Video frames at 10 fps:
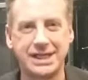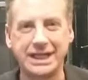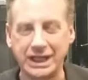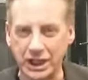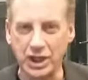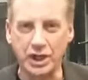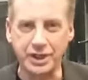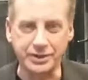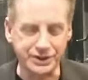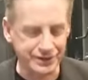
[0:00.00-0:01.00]
audio
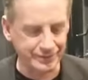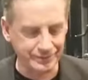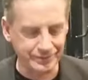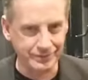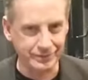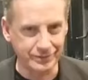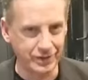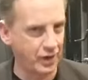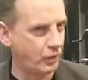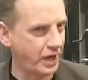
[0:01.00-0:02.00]
system. No
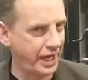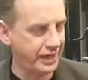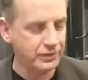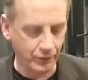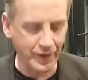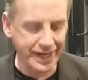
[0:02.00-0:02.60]
way. Wait.